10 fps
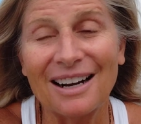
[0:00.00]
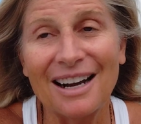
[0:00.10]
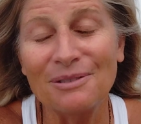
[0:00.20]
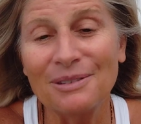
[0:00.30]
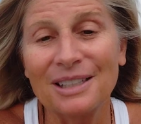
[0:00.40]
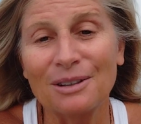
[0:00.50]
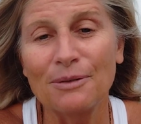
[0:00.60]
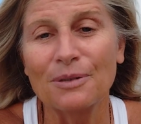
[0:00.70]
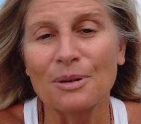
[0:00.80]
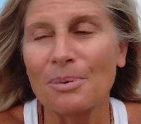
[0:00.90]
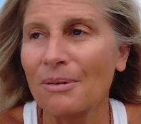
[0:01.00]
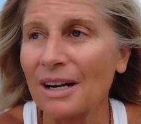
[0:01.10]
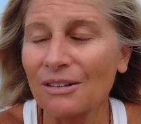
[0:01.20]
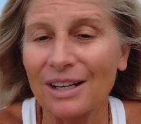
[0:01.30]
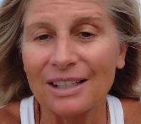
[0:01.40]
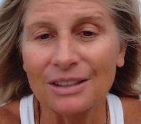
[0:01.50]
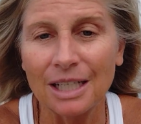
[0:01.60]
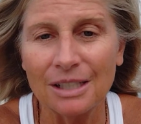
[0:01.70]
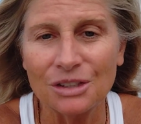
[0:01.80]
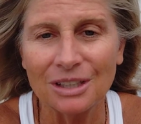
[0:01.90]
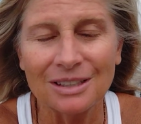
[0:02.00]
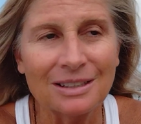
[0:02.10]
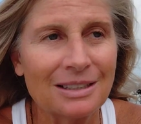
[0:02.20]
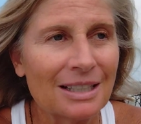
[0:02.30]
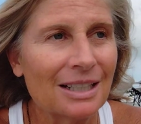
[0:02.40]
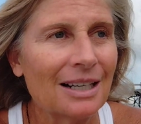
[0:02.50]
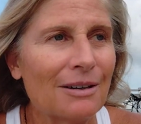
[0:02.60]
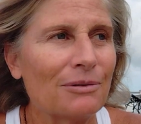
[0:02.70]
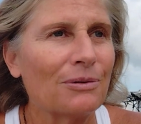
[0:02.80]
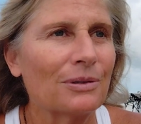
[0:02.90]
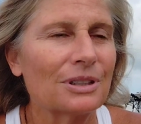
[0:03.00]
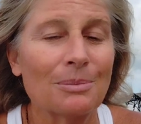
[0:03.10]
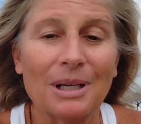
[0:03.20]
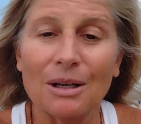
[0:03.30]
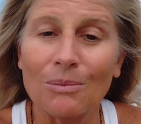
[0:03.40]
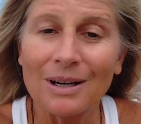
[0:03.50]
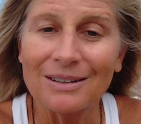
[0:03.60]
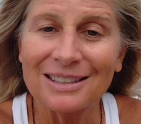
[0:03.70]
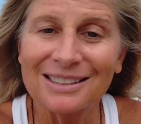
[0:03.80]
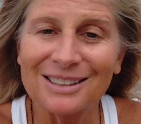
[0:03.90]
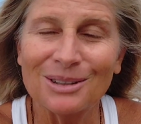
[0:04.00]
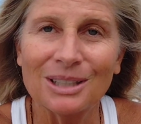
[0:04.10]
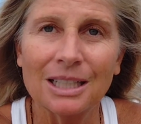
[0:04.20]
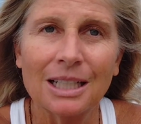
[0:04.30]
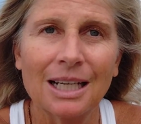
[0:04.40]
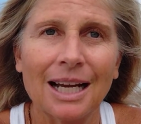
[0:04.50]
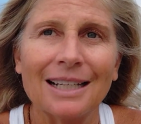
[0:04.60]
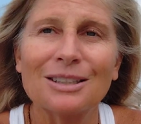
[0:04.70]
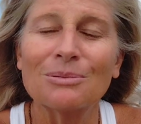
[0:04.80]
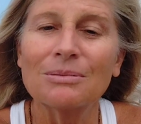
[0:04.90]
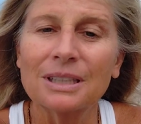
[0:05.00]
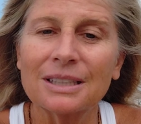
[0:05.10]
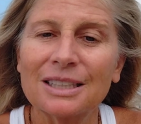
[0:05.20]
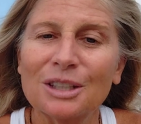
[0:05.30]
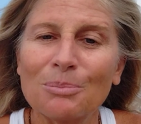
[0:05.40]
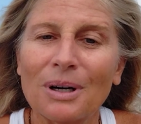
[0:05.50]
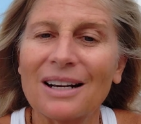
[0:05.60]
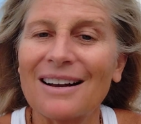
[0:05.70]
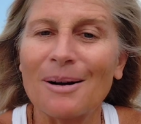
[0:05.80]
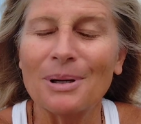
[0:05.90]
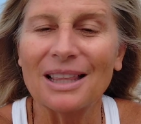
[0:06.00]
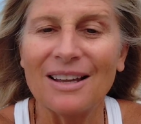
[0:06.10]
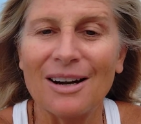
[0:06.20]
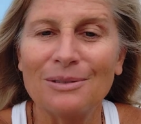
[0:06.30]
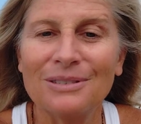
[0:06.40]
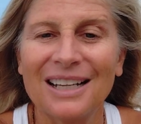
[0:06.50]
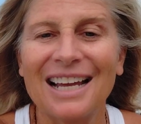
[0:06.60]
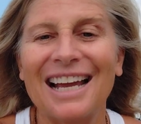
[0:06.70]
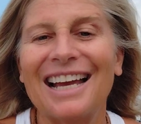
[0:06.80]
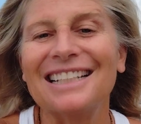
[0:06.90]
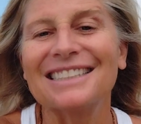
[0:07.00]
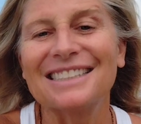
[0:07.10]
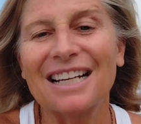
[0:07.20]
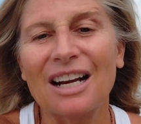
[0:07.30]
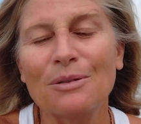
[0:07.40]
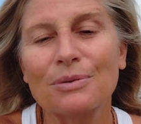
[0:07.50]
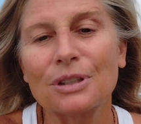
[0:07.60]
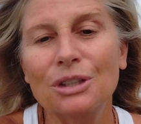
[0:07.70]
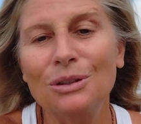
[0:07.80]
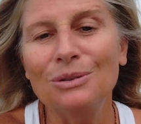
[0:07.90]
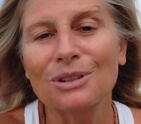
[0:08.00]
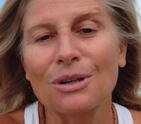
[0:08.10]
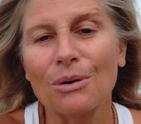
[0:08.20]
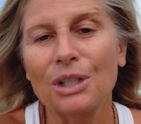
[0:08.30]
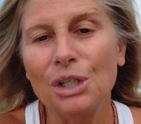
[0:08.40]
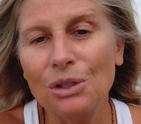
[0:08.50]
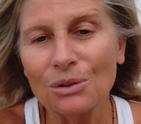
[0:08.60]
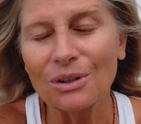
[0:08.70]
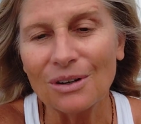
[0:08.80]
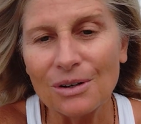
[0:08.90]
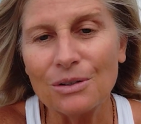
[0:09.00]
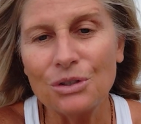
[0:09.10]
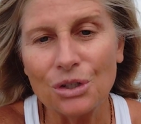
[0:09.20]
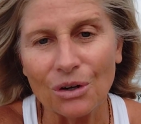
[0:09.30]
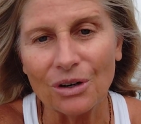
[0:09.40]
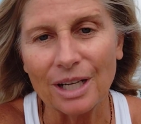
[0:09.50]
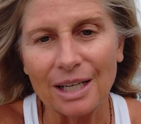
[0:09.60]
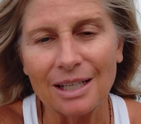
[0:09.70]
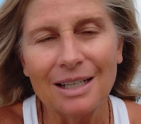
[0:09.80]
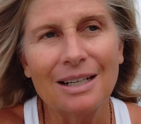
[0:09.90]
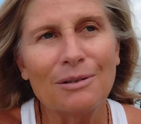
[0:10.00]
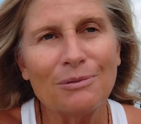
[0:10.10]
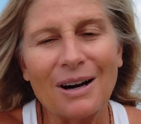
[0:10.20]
I feel for parental alienation to make awareness to it and to really spread agape love. And it's time for you to go on your own journey.